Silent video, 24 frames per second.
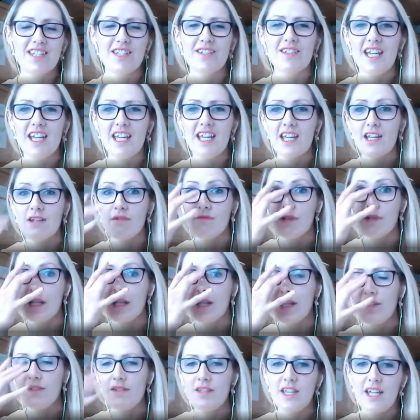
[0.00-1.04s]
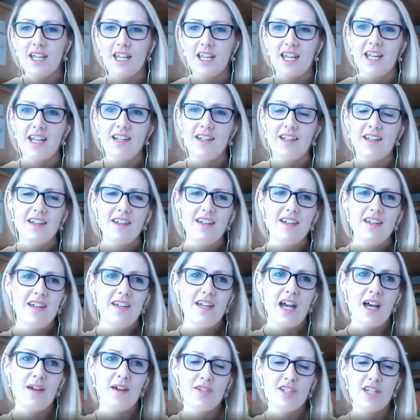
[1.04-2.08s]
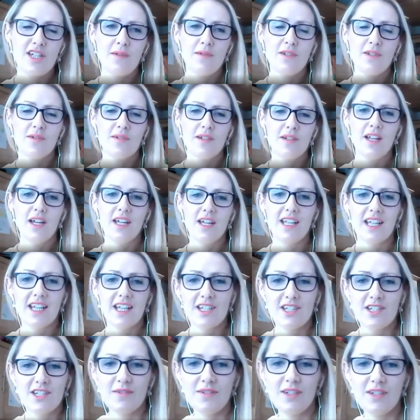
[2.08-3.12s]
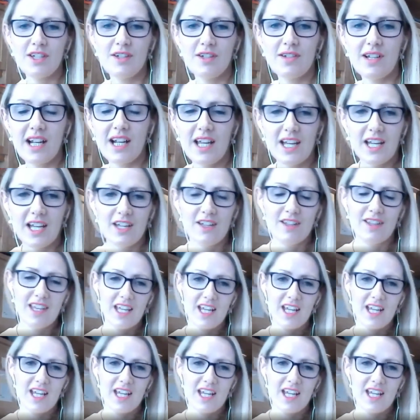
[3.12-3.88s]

So they can ring you, they can have a chat with you online, they can do a Google Hangout,